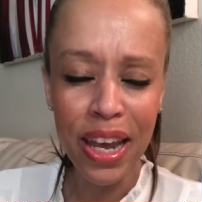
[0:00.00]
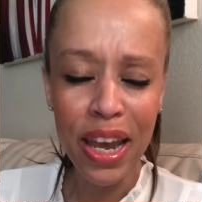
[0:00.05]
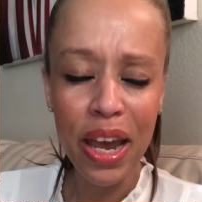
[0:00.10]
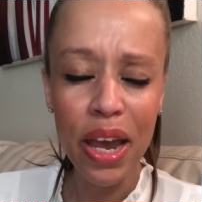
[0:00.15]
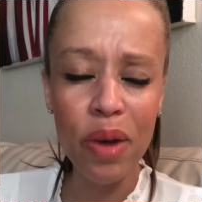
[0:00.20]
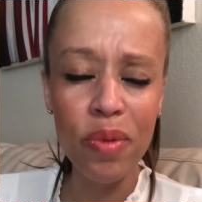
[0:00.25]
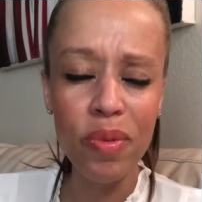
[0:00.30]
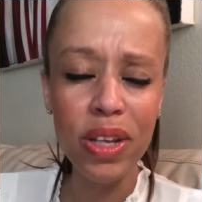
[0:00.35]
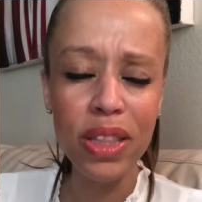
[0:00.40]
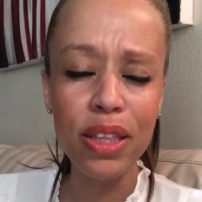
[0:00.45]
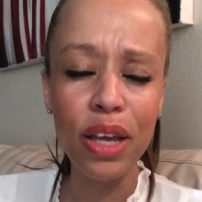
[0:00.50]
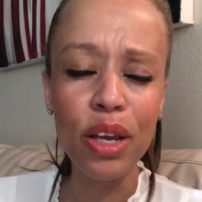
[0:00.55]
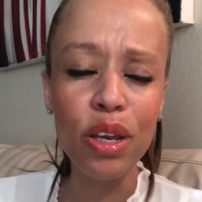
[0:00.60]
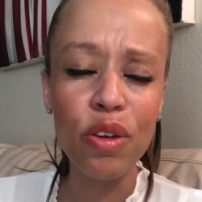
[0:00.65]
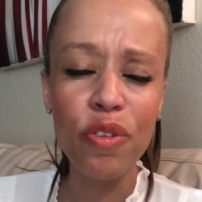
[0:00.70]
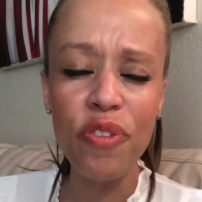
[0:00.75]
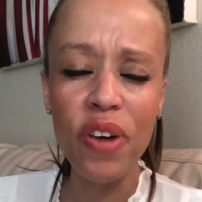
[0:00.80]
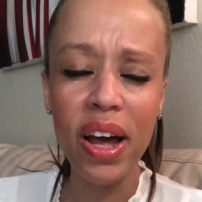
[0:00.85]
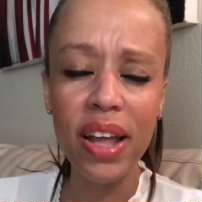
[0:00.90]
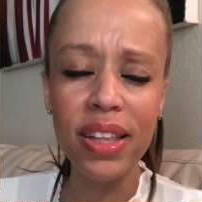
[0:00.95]
And we thank you,
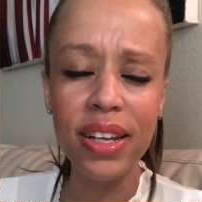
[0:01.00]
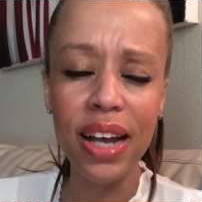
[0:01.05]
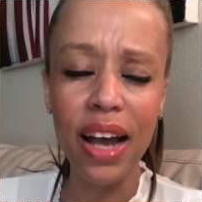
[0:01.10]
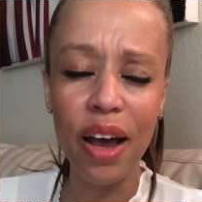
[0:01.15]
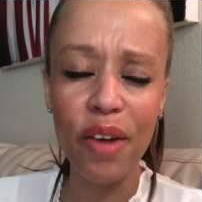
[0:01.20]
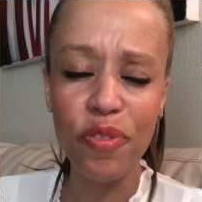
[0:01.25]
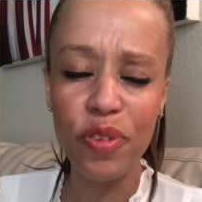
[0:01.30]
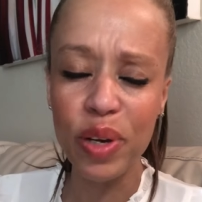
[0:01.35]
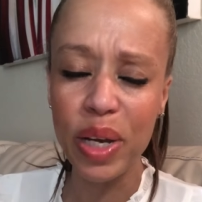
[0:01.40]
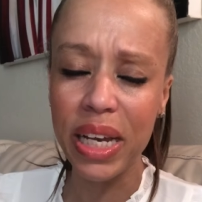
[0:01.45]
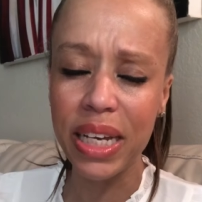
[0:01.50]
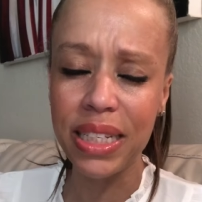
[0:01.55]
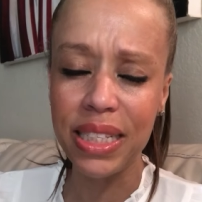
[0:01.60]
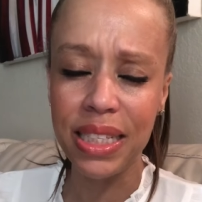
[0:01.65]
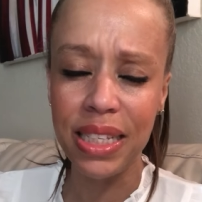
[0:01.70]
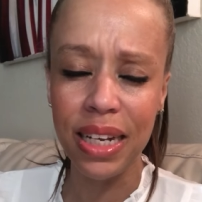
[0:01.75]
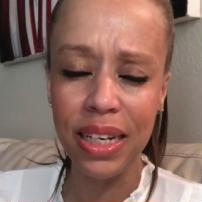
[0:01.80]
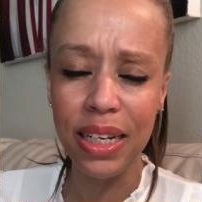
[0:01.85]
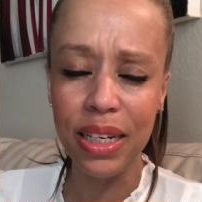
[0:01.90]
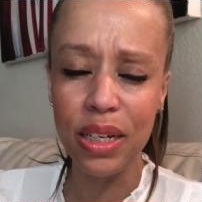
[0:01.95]
Father God, for
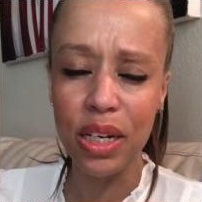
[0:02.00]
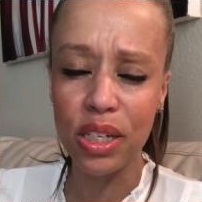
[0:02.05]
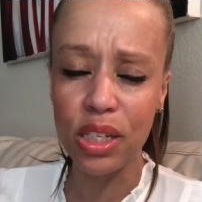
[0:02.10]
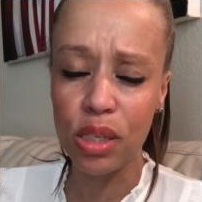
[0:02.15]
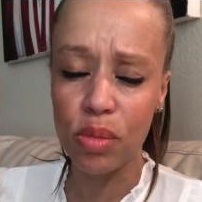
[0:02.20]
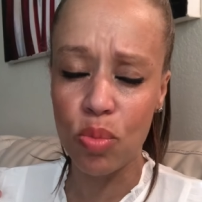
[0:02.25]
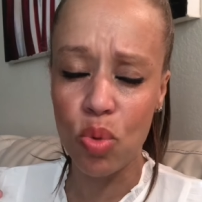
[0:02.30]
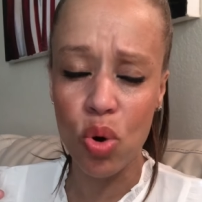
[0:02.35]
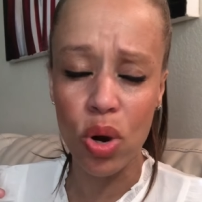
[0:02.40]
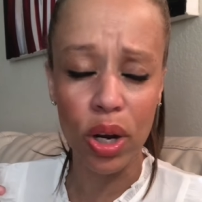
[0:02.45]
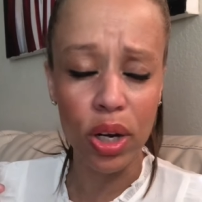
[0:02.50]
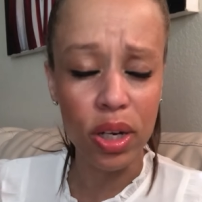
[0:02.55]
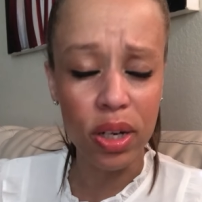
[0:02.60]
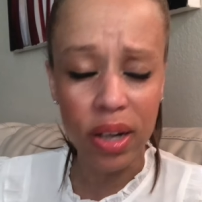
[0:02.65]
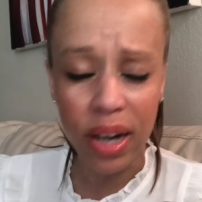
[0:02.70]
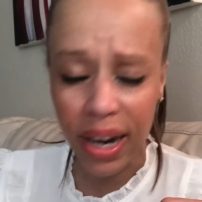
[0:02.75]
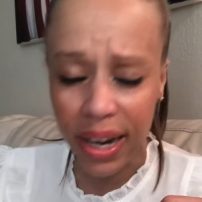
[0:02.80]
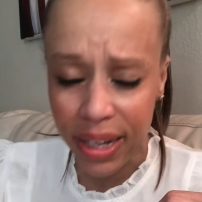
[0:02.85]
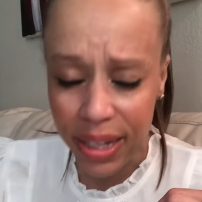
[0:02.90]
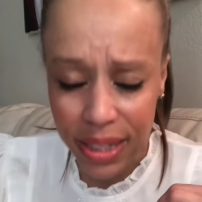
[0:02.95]
extending us more
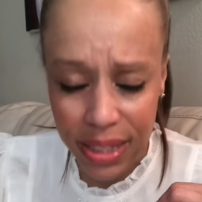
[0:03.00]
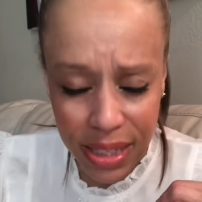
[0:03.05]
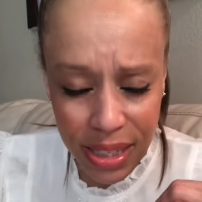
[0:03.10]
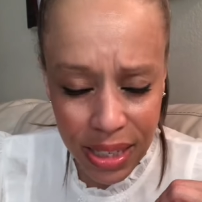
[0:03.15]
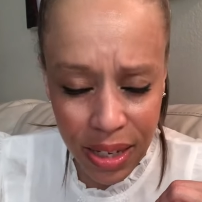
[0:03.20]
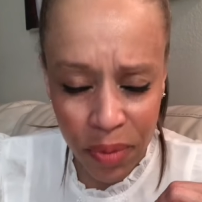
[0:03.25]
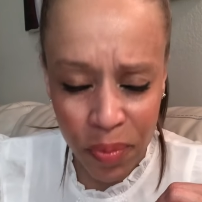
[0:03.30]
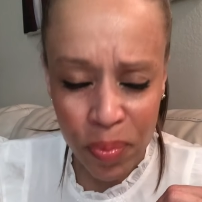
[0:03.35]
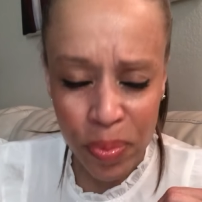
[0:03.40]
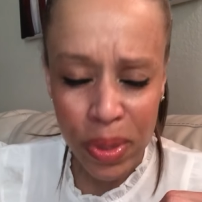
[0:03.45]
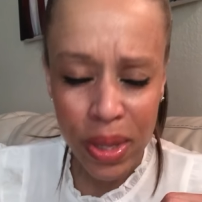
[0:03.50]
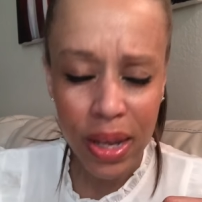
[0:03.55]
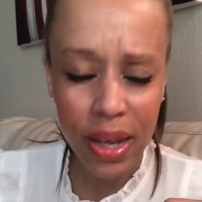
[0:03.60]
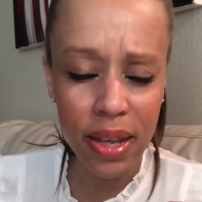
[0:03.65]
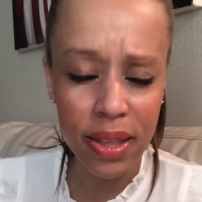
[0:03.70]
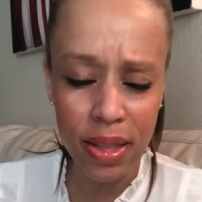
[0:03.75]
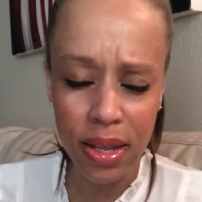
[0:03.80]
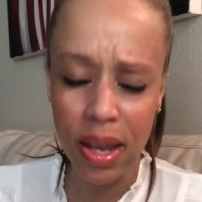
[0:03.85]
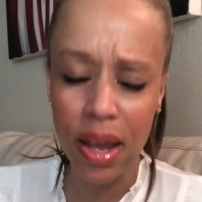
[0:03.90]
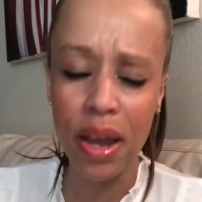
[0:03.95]
grace
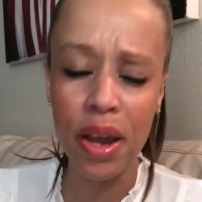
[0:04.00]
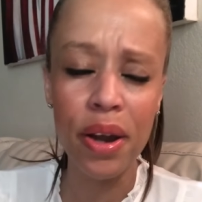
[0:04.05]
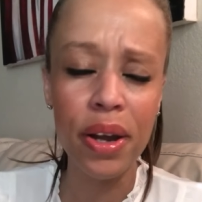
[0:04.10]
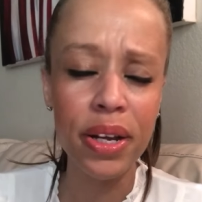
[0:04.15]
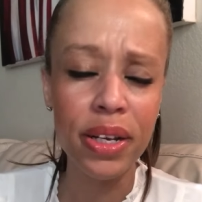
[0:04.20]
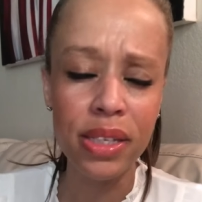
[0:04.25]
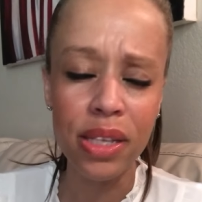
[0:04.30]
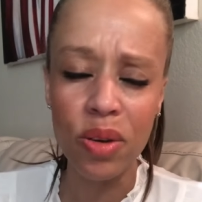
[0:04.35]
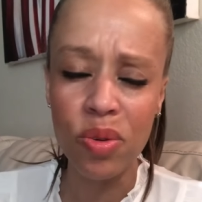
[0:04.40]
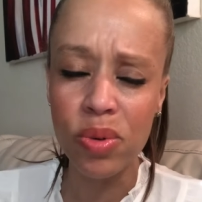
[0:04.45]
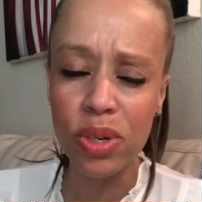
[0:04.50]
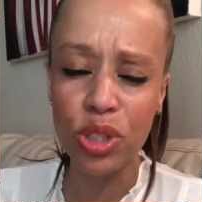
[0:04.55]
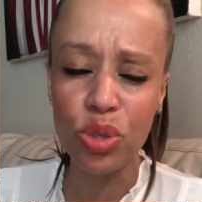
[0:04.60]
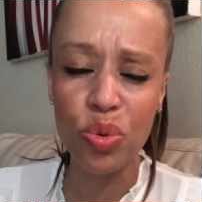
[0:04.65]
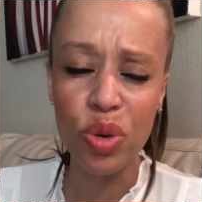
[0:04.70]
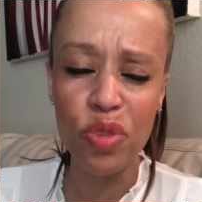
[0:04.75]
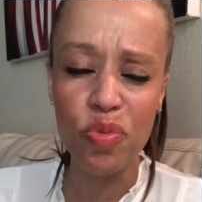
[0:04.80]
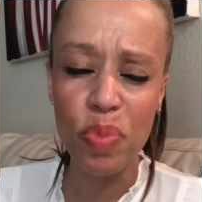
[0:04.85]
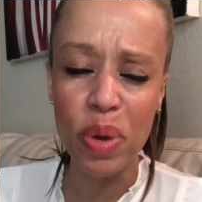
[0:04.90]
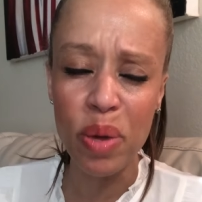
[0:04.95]
in the areas in which
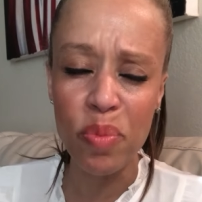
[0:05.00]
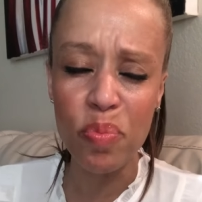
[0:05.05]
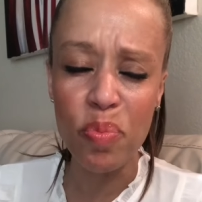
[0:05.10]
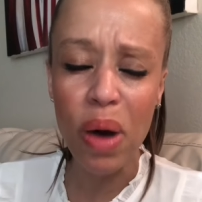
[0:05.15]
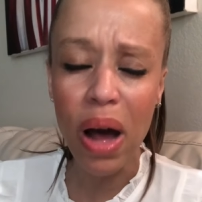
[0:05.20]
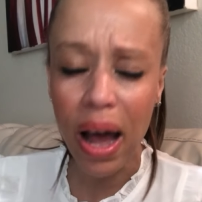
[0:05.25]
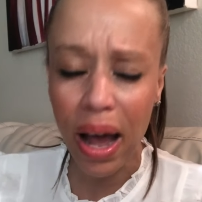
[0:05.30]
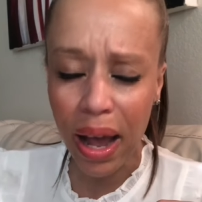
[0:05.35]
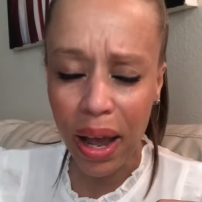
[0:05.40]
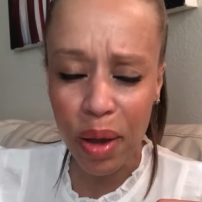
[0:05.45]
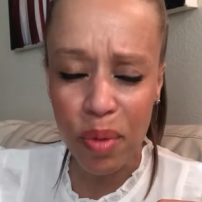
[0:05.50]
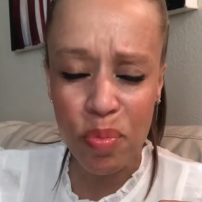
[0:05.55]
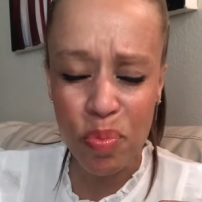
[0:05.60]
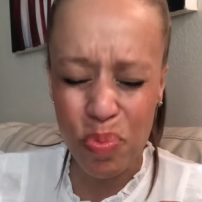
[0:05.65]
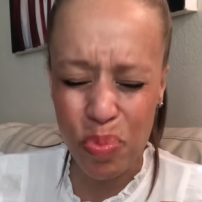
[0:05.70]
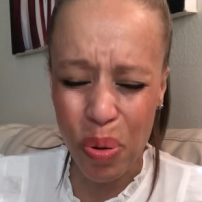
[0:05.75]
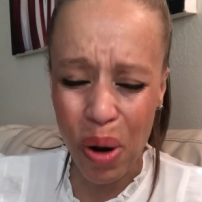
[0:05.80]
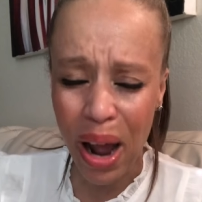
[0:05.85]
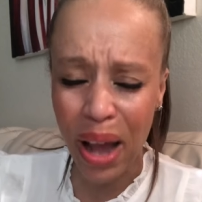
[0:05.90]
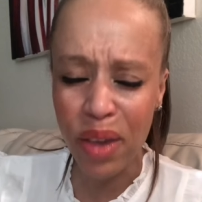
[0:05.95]
we've been
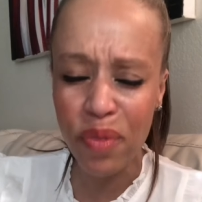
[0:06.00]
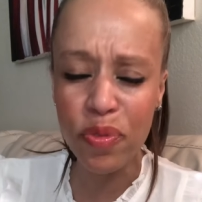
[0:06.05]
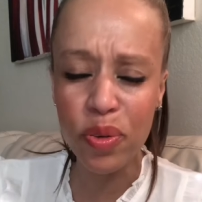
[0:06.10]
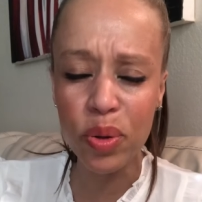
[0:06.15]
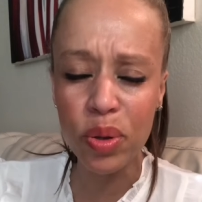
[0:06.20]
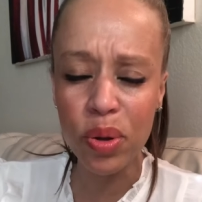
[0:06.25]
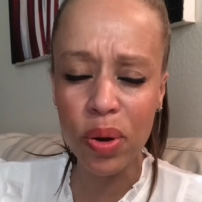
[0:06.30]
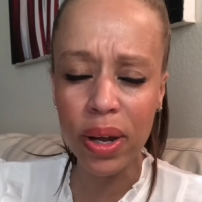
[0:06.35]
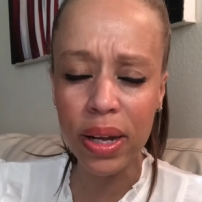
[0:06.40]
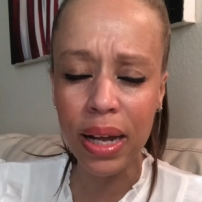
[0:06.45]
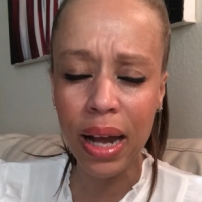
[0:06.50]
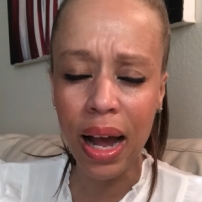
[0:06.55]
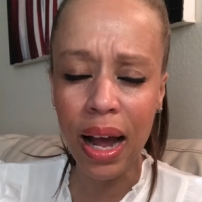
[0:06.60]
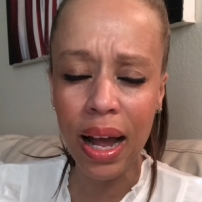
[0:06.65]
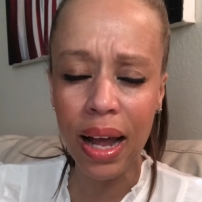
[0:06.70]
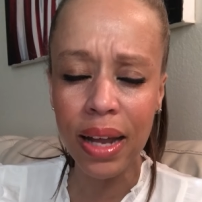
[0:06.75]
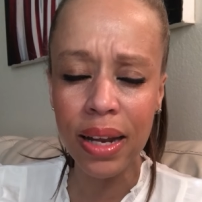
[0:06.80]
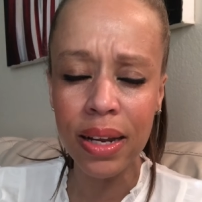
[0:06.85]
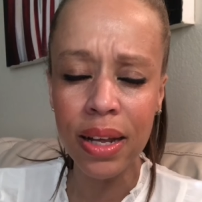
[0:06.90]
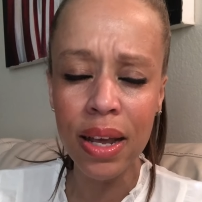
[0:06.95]
prideful, Lord
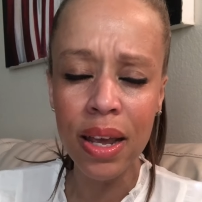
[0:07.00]
God.